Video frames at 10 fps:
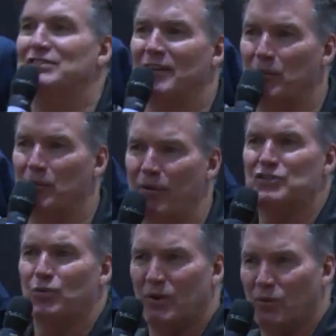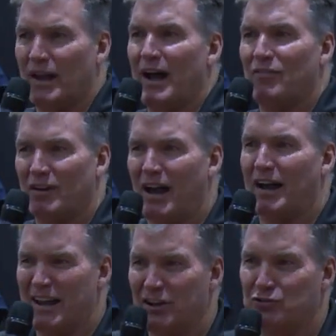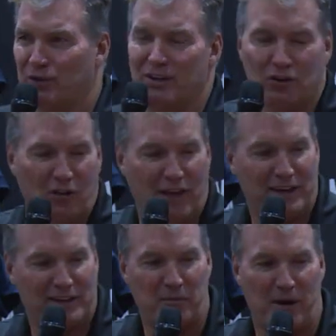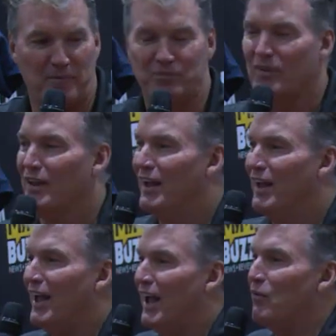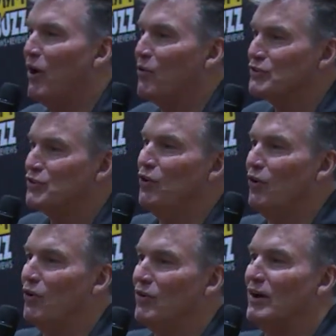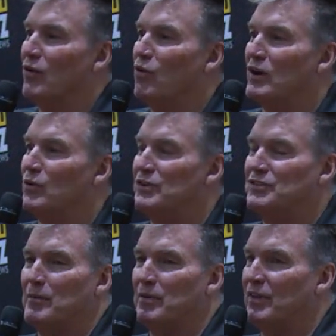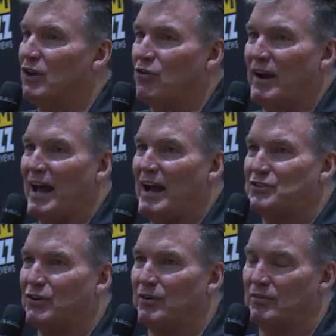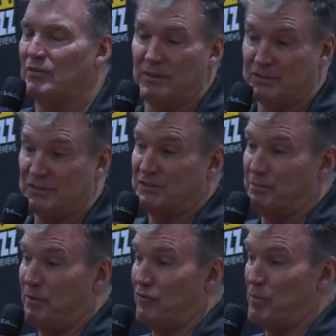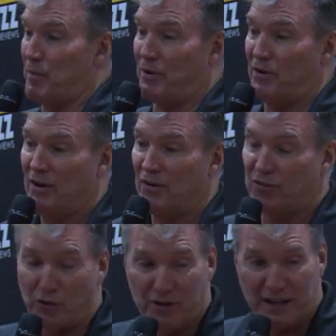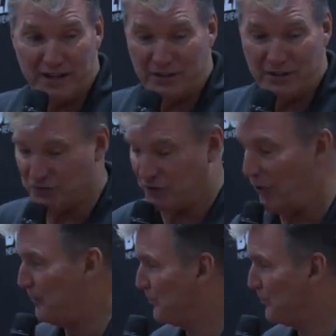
and the Brits, we have a lot of history. You know that. Come on. And what was cool working with Timothy, great actor, this is, remember, 38 years ago.